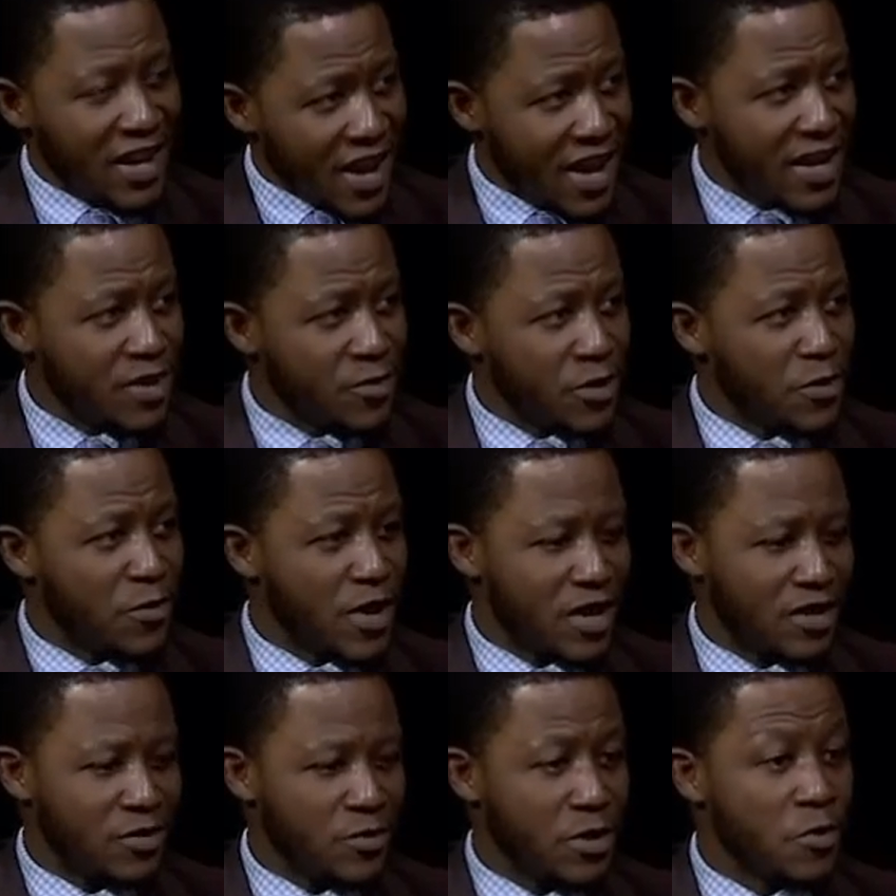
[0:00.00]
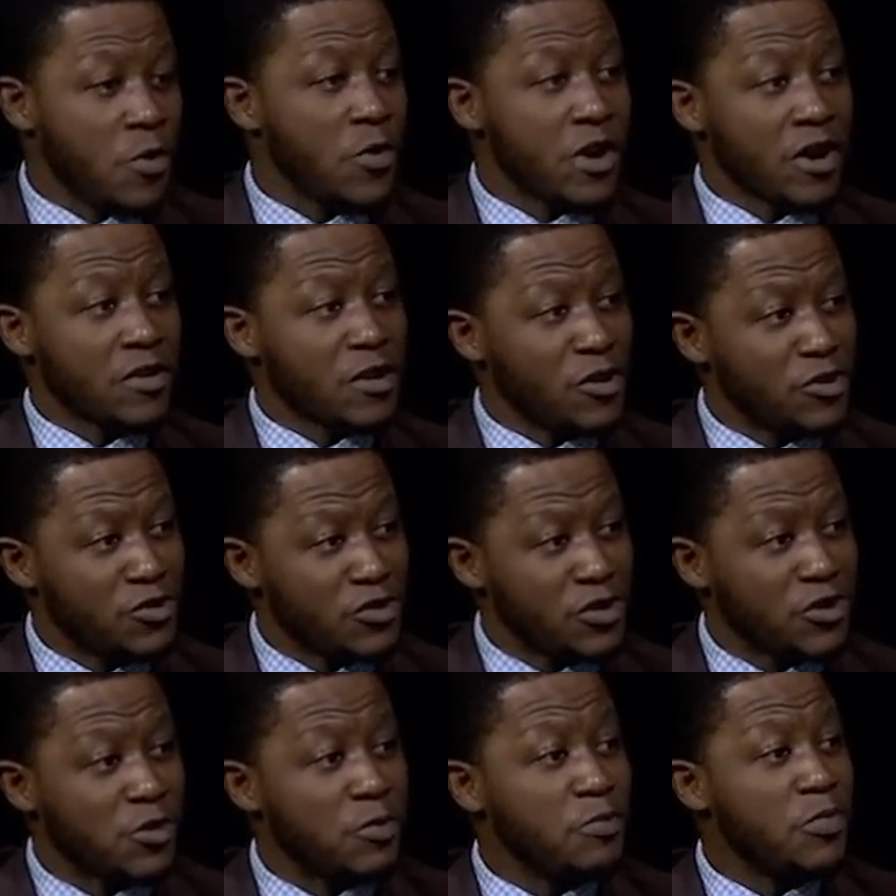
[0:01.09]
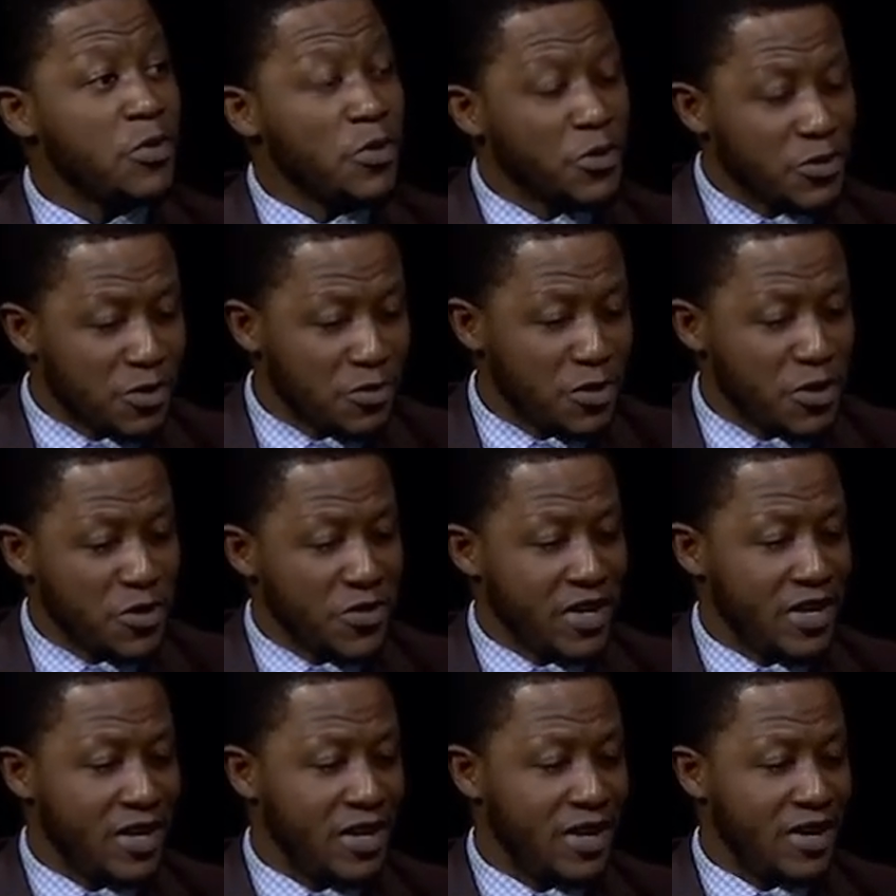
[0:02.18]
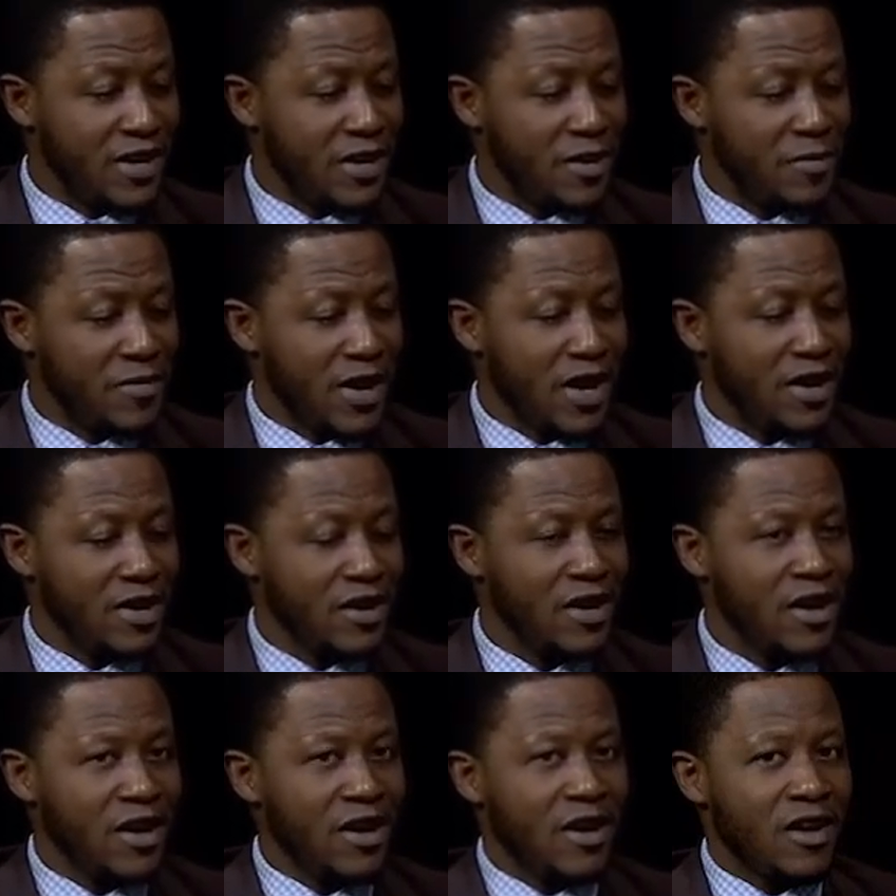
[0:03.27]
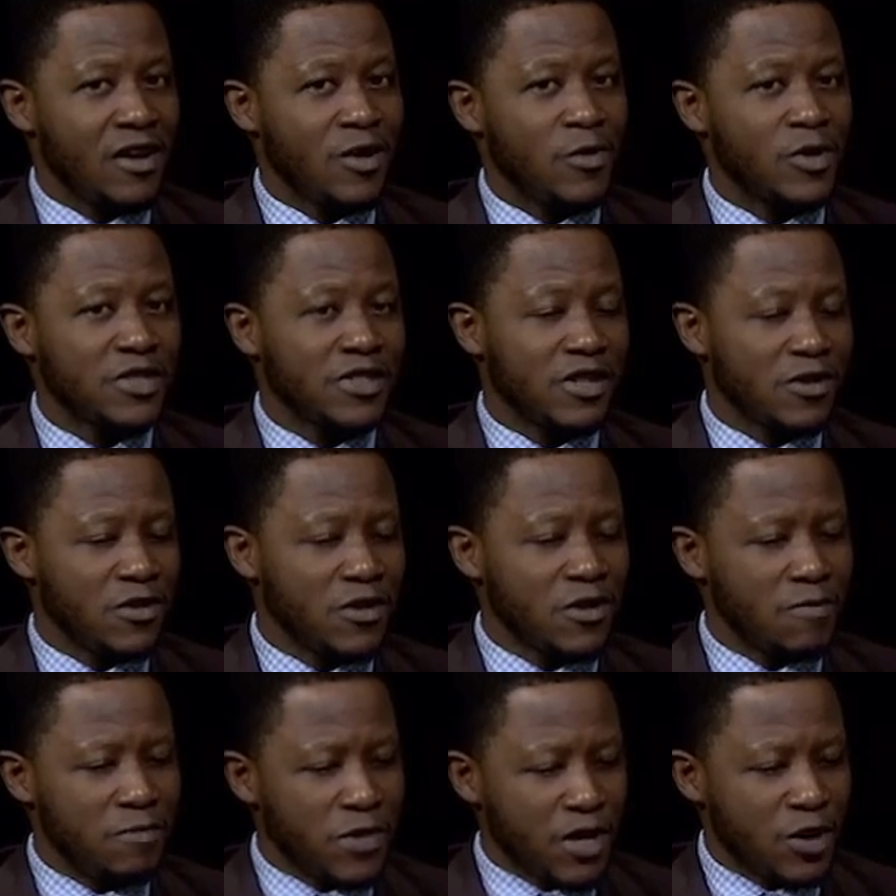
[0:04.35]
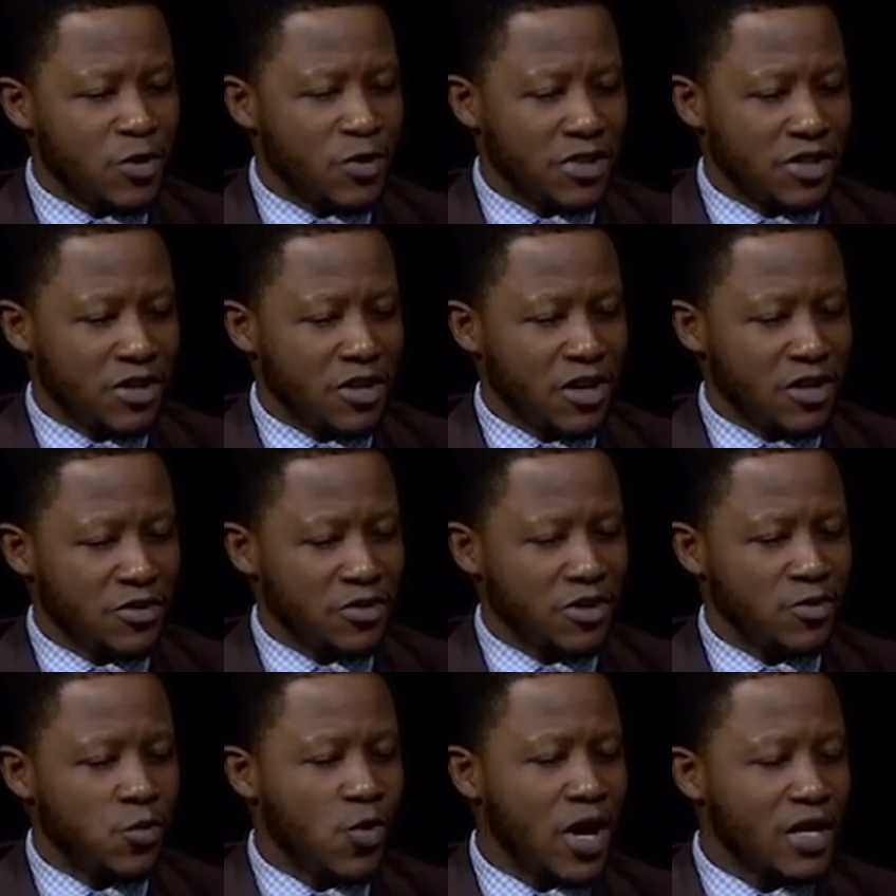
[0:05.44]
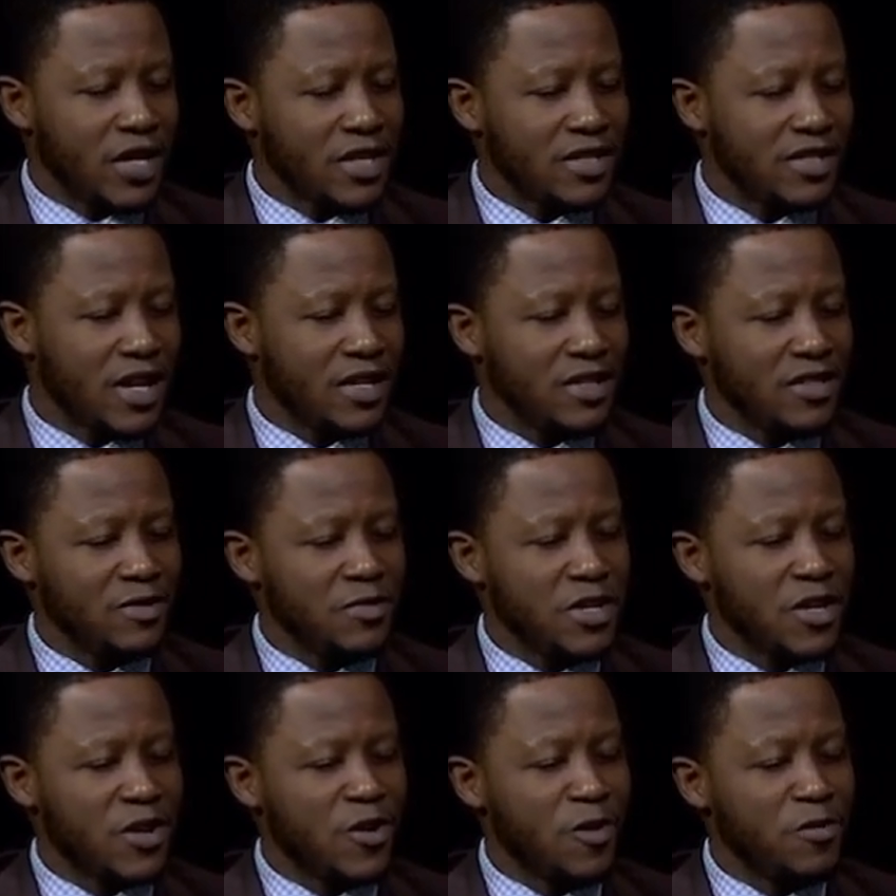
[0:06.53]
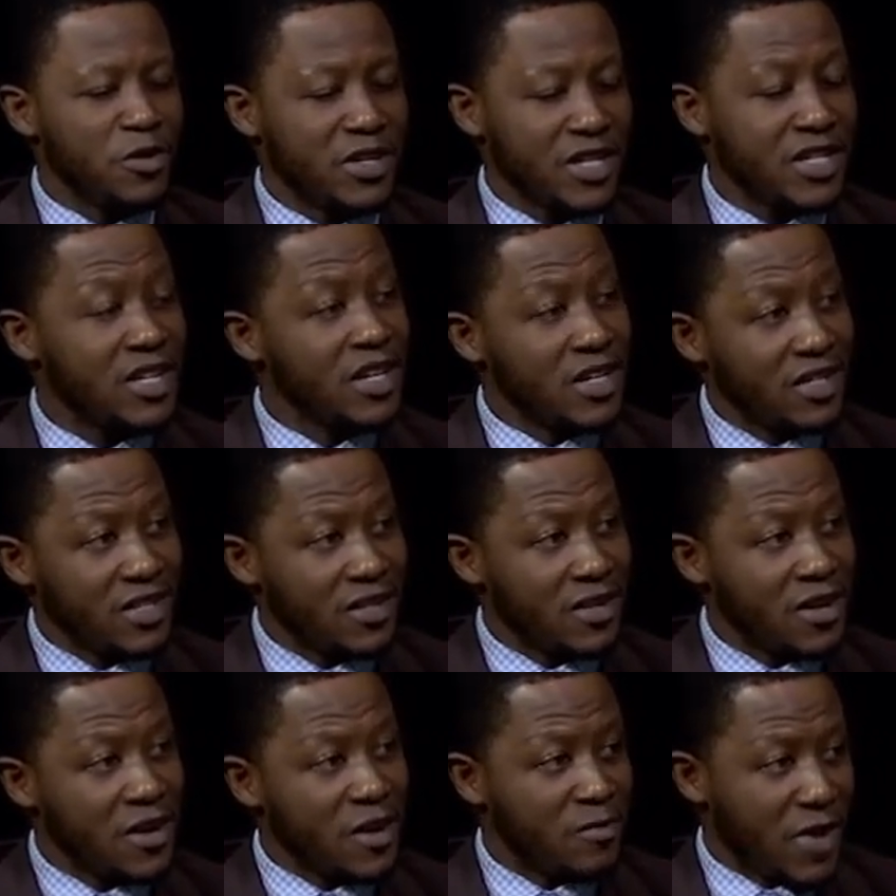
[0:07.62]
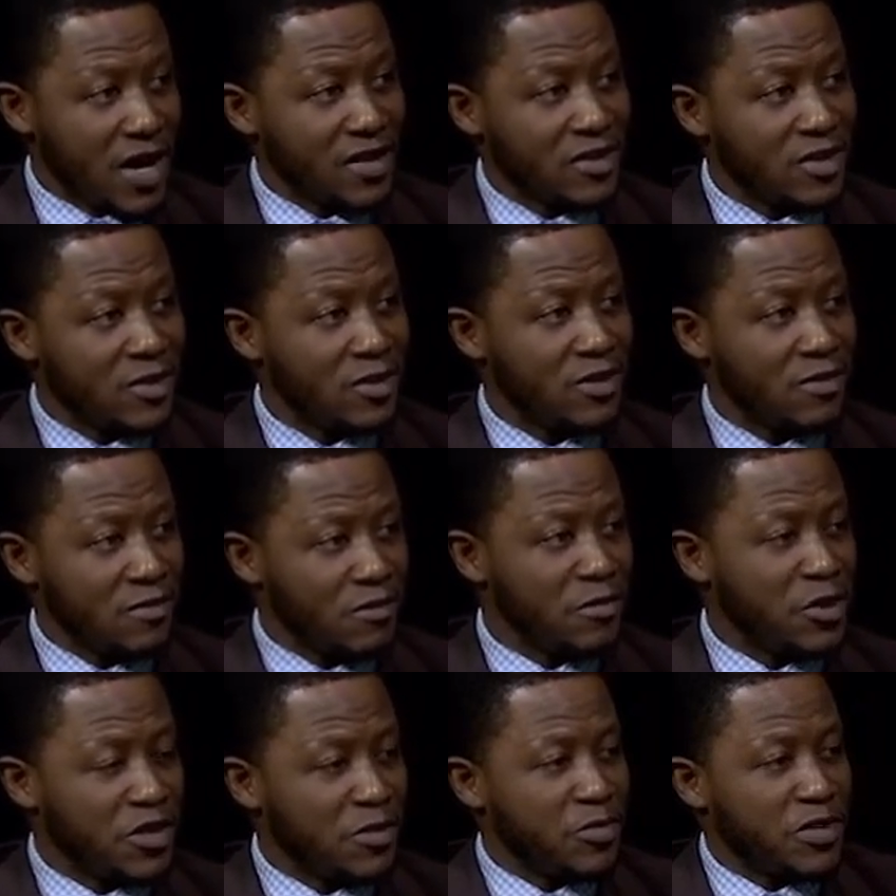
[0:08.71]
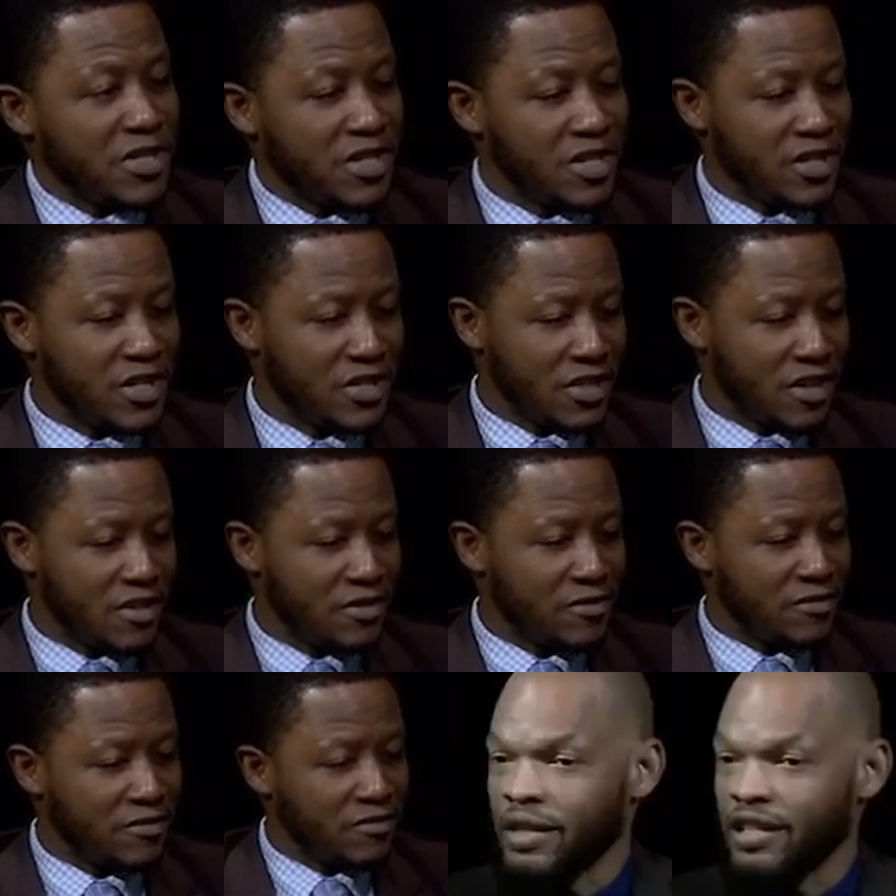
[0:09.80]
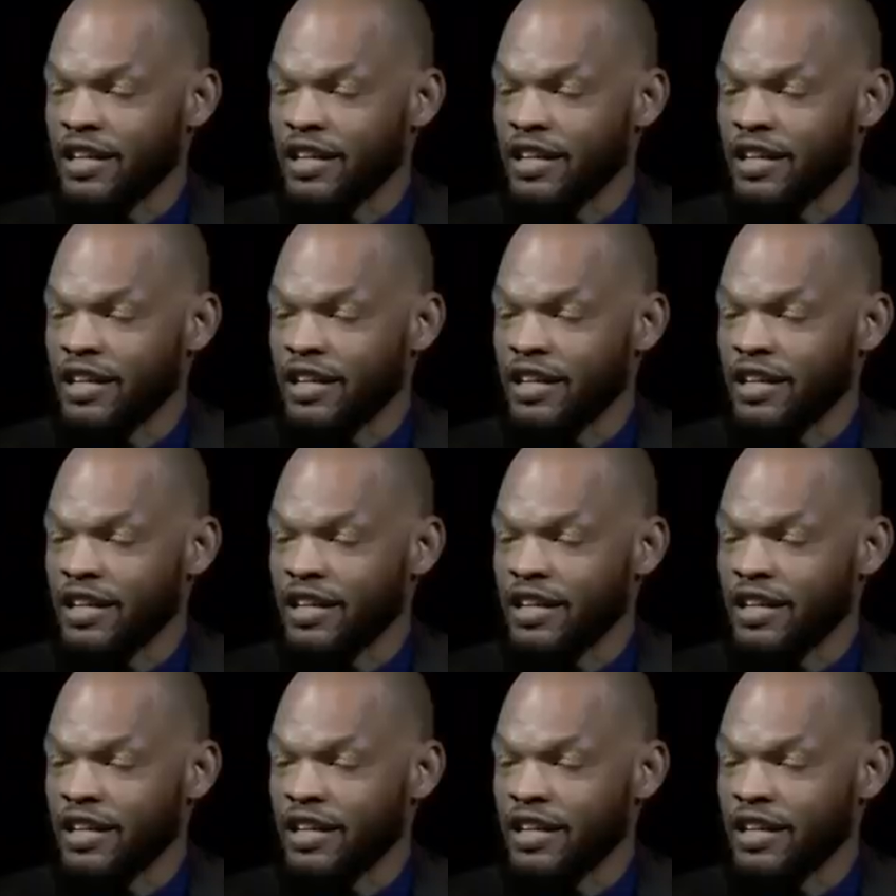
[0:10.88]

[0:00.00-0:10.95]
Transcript: line with where the country is supposed to be going? And the bigger question also is what exactly is being communicated by this budget presentation? Well,